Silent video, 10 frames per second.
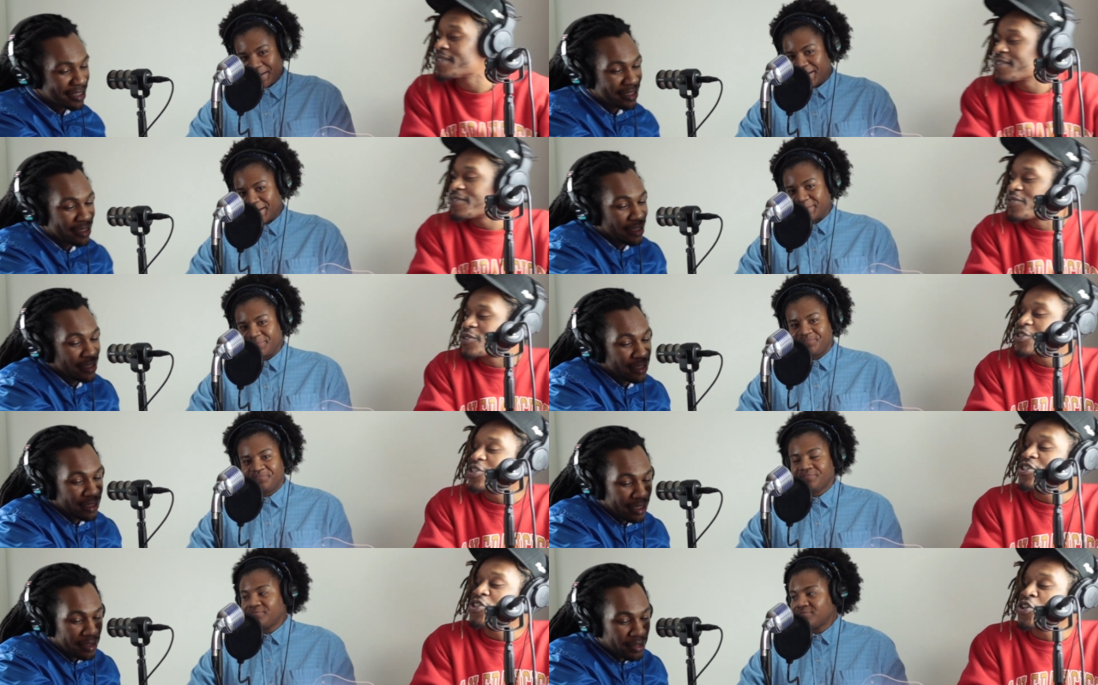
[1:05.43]
Speaker 1: yeah, yeah.
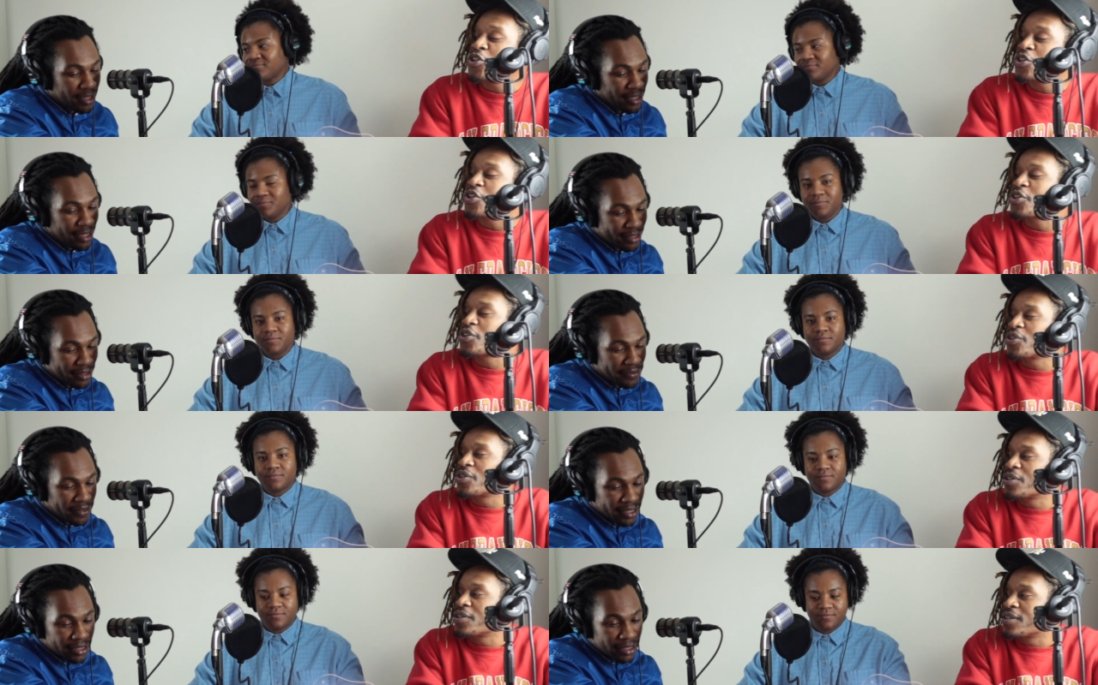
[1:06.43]
Sure. I mean, I guess it's
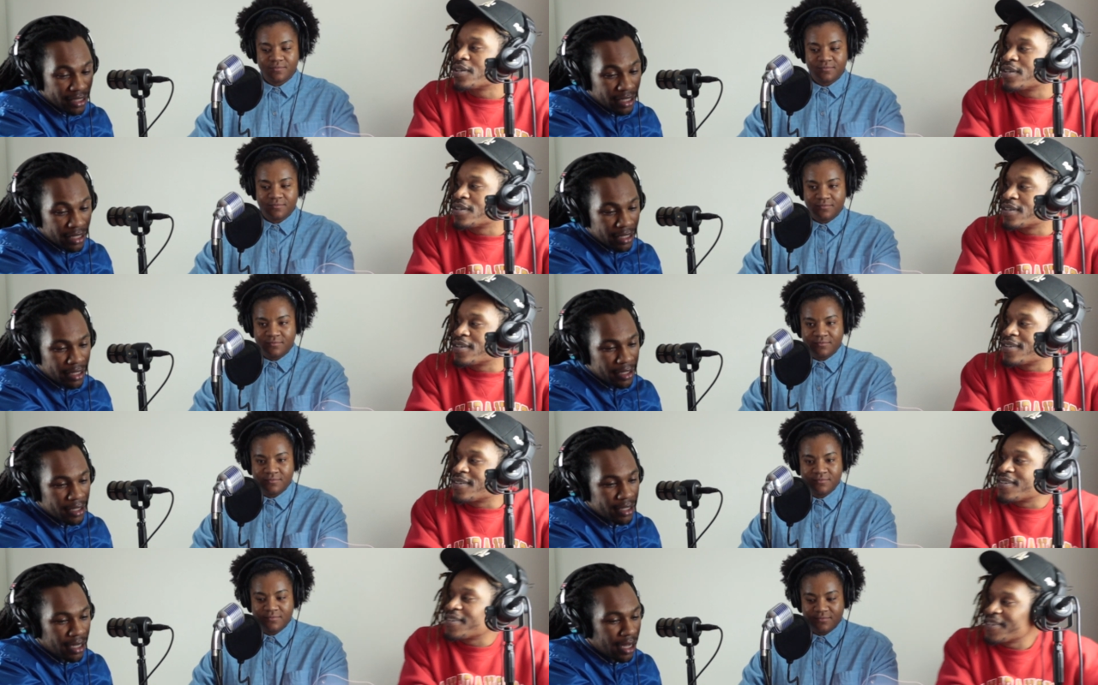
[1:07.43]
fair.
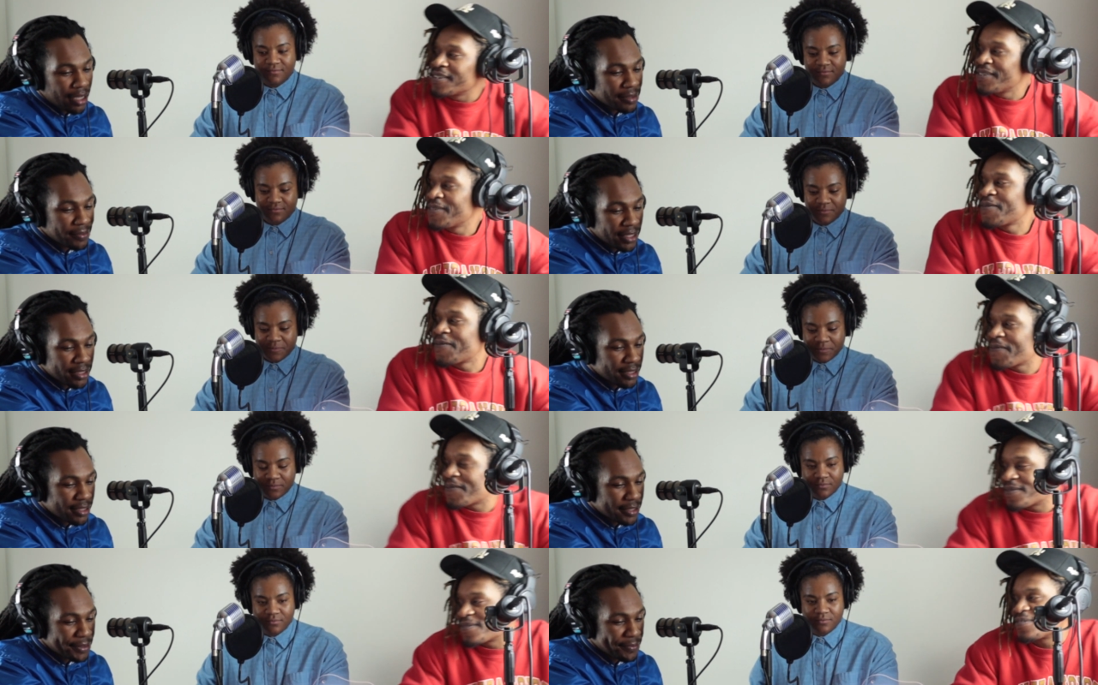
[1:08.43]
Uh, I got some
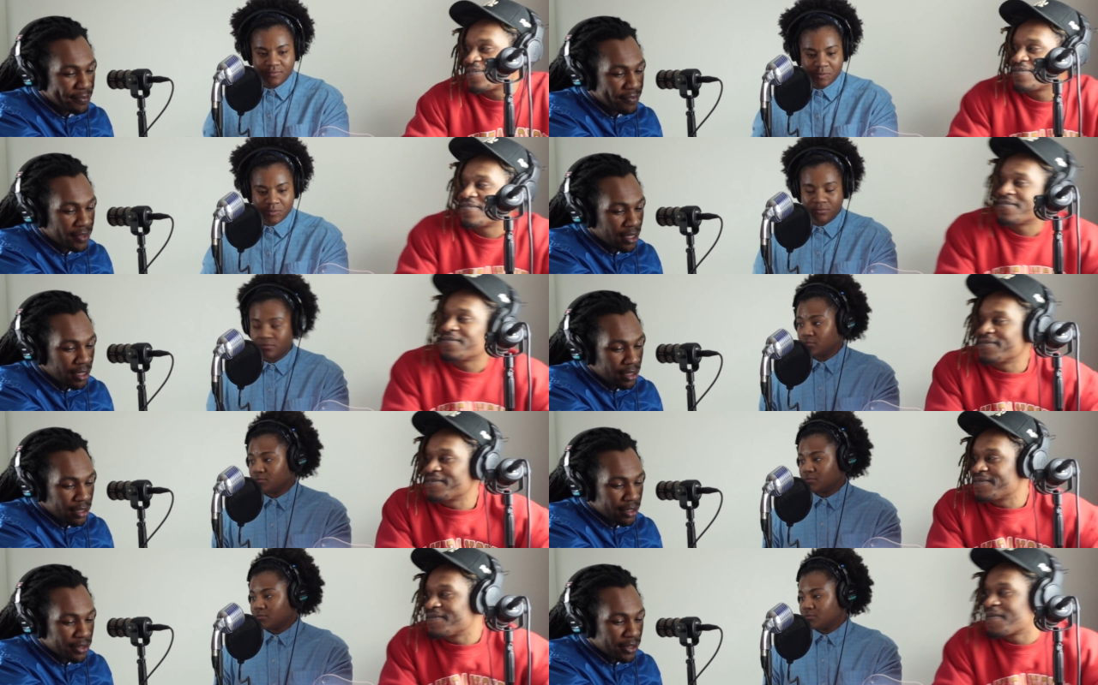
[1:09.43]
Yeezys.
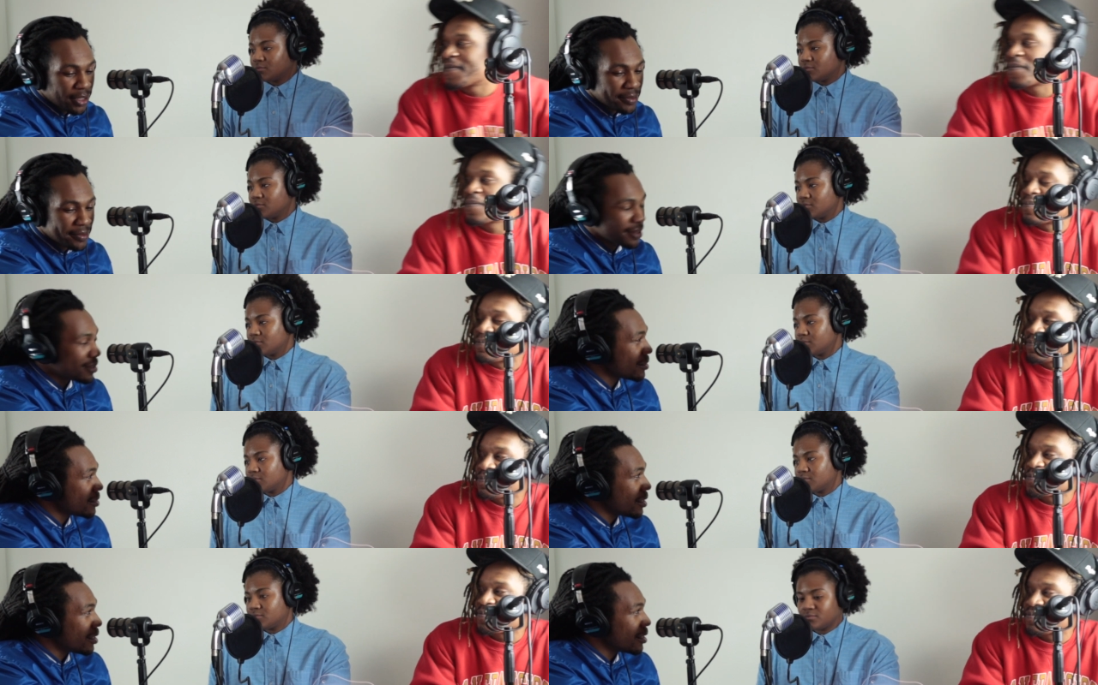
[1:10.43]
You know.
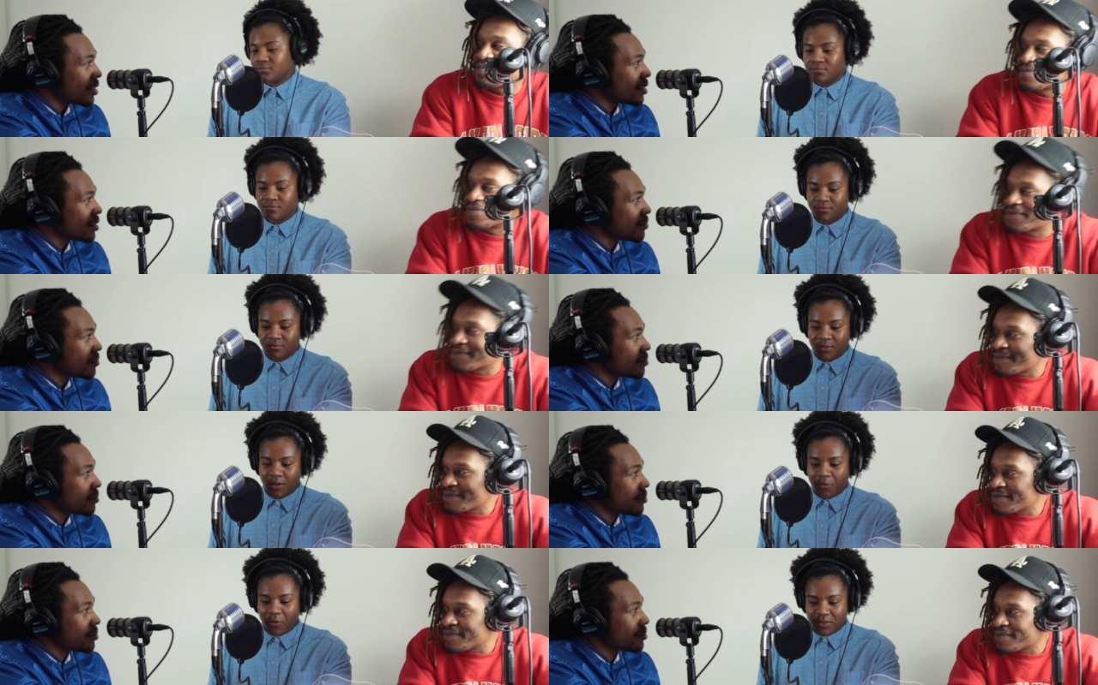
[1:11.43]
Speaker 2: Uh,
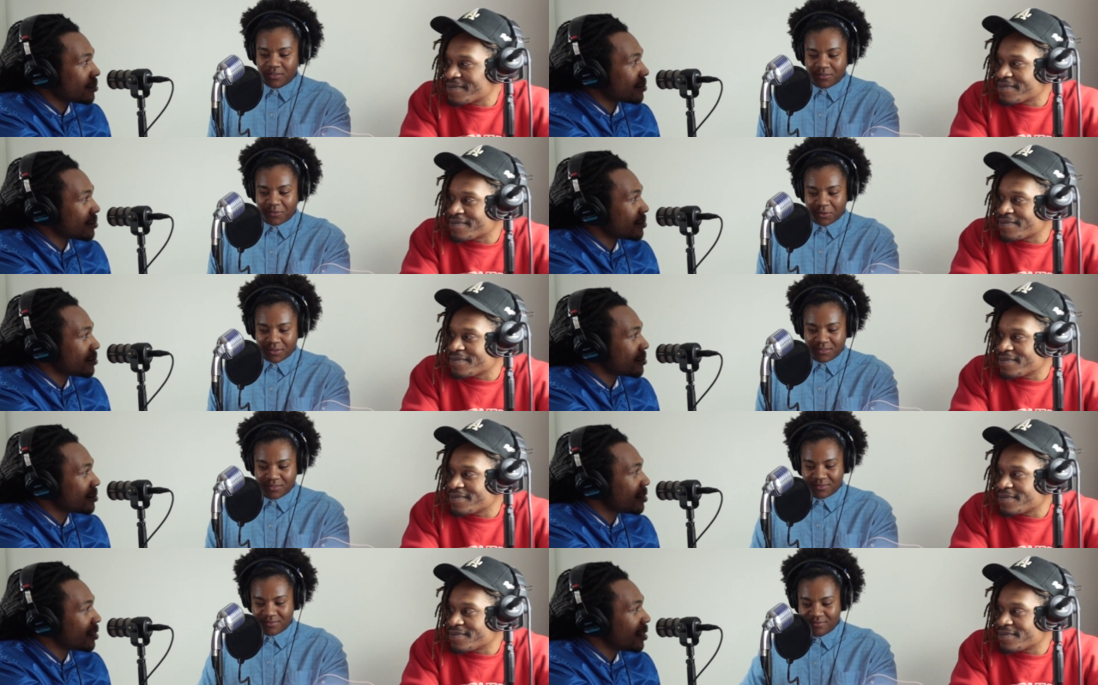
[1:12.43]
of course, of course.
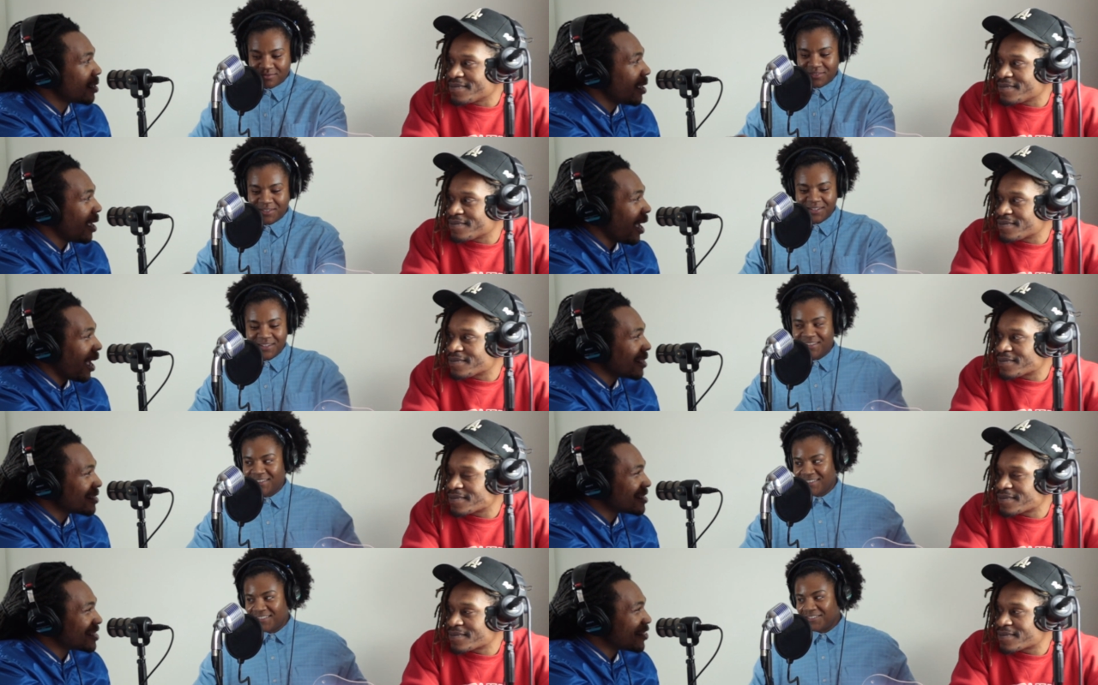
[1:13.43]

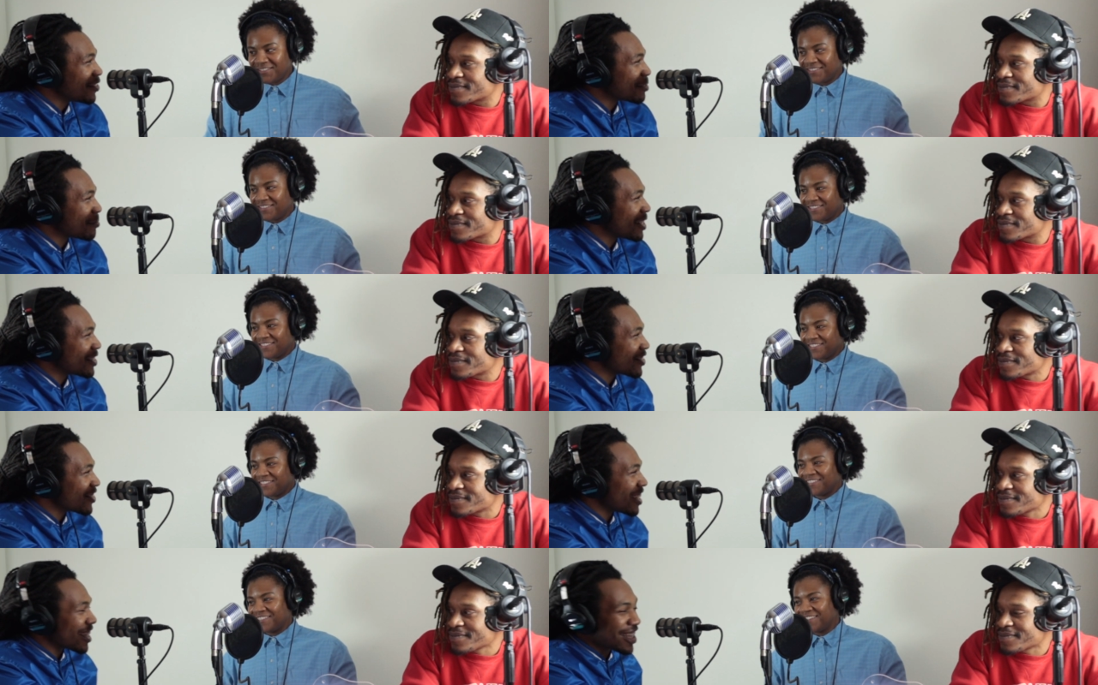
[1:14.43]

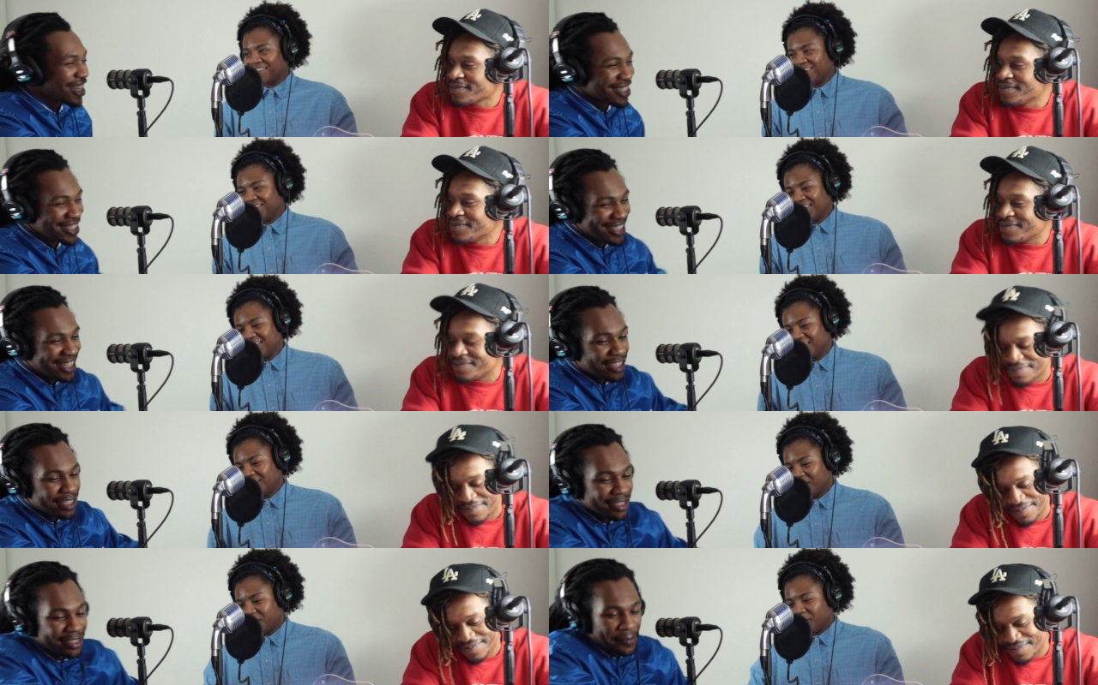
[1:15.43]
Speaker 1: Self-explanatory, I guess.
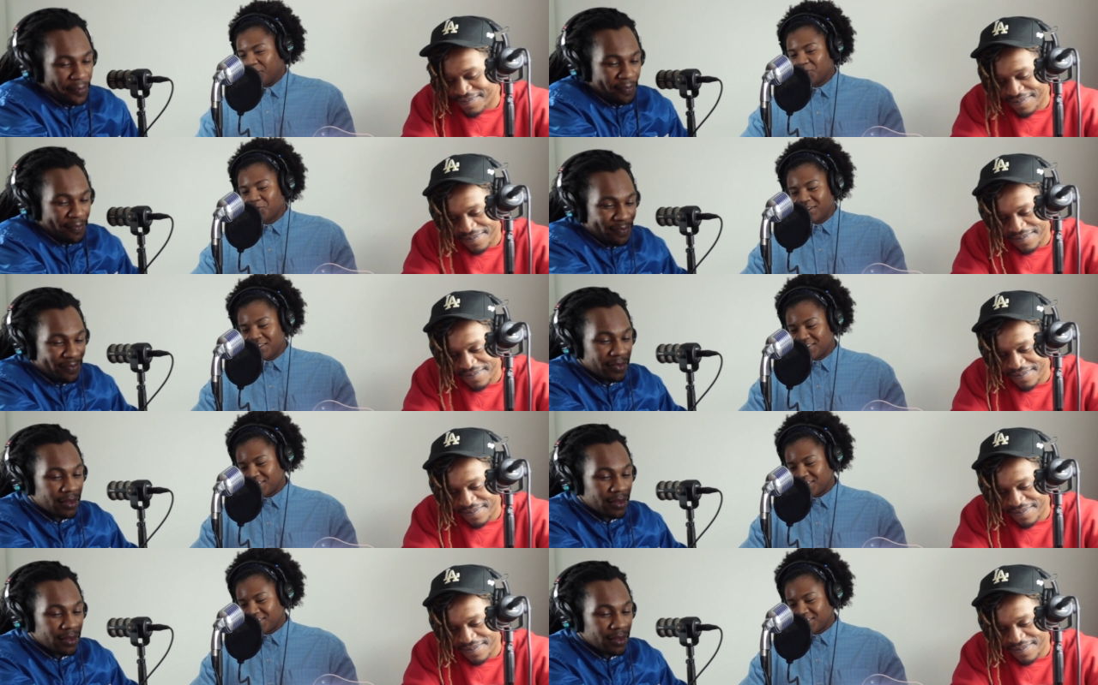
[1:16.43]
Uh, Which one is